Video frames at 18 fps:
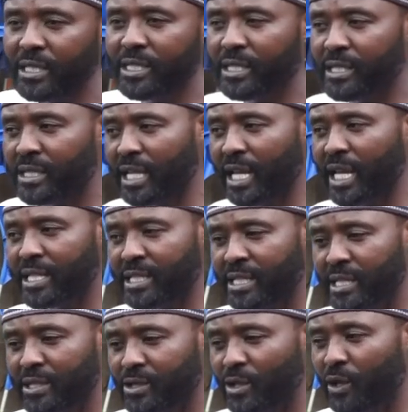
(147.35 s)
This is
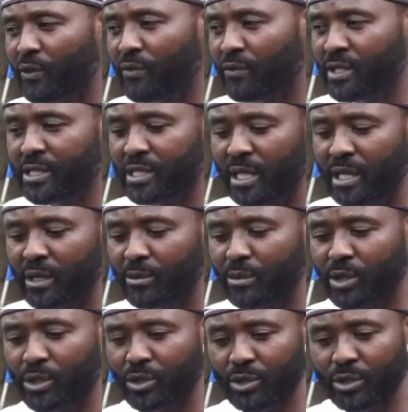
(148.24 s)
the essence of this
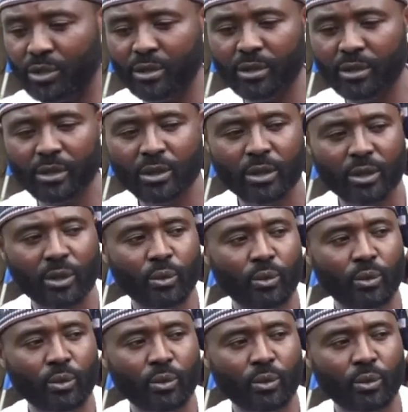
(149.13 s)
celebration,